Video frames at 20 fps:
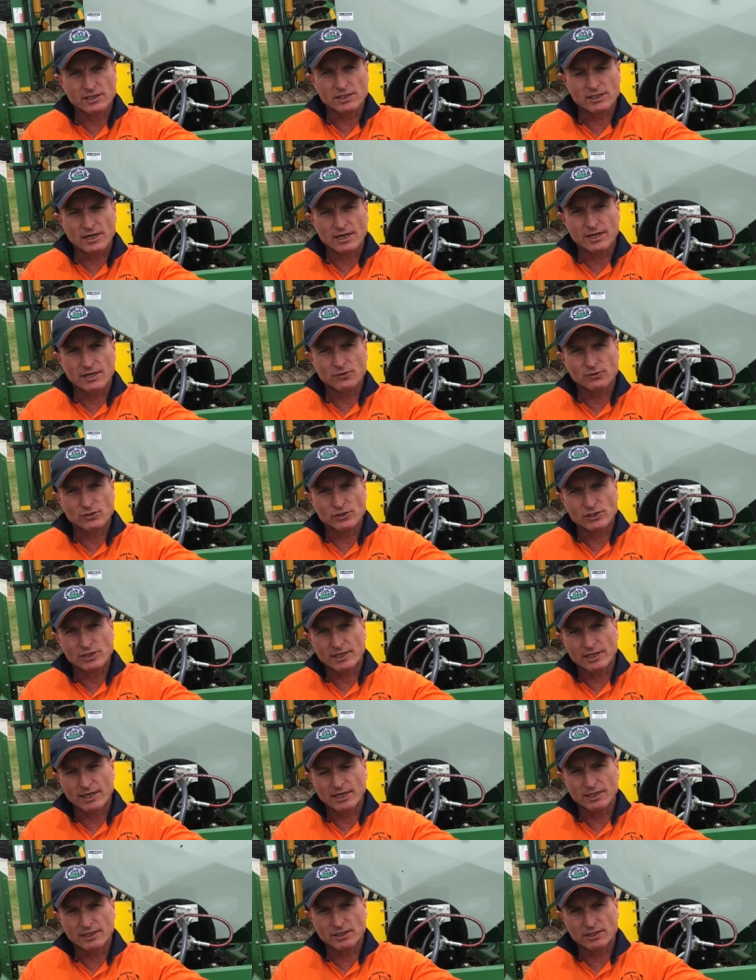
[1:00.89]
years later. Whereas a
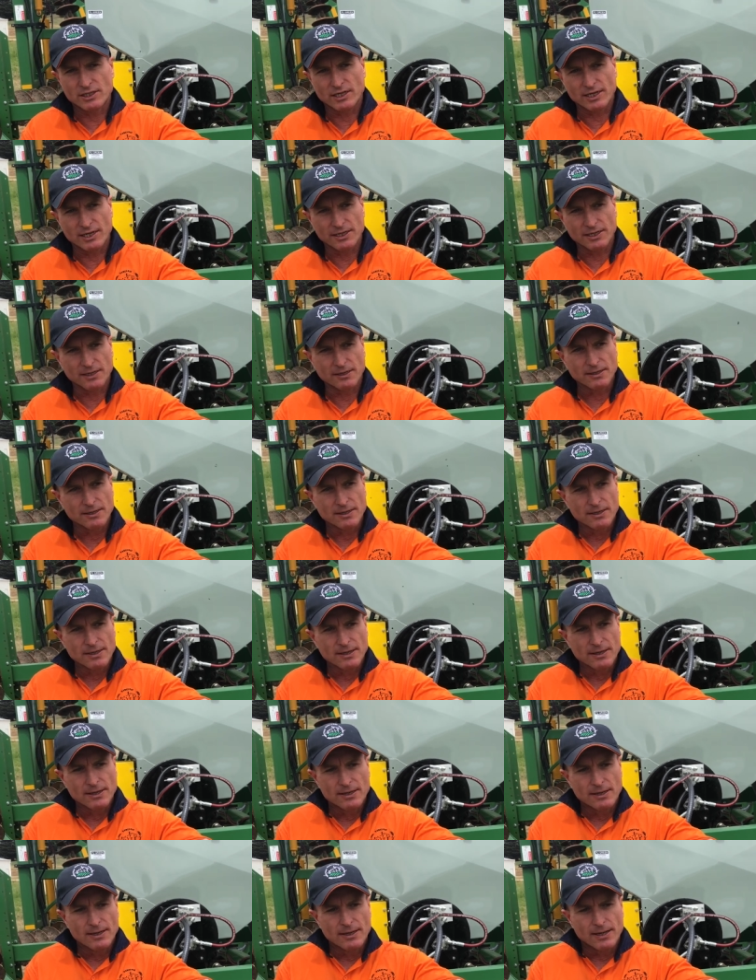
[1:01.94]
Kelly chain,
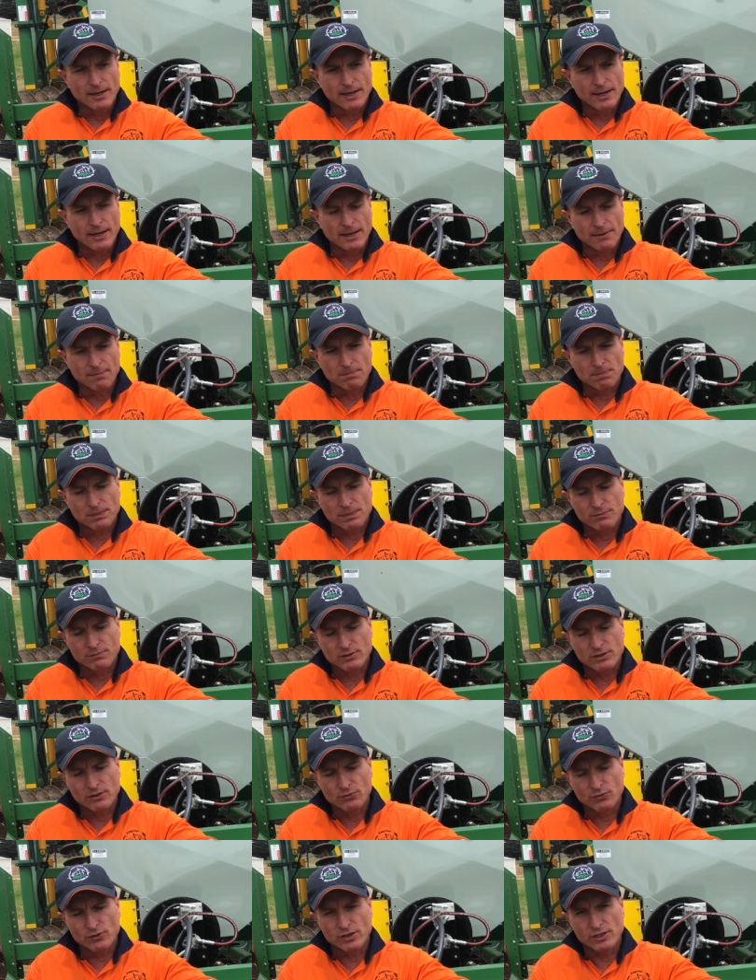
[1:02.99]
um,
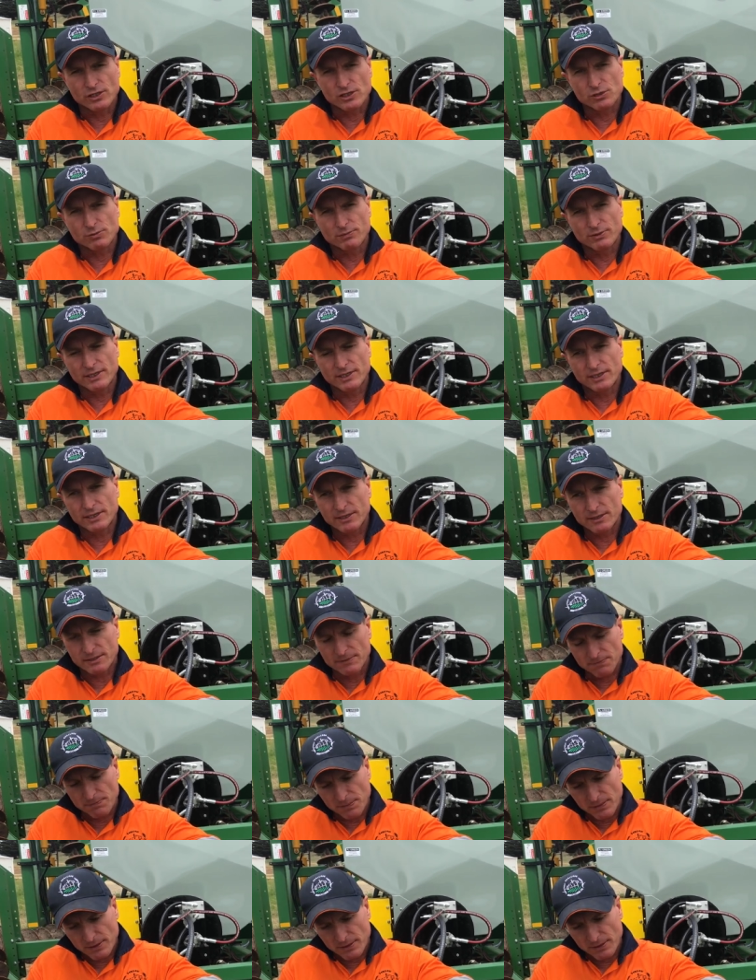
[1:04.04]
with the right speed,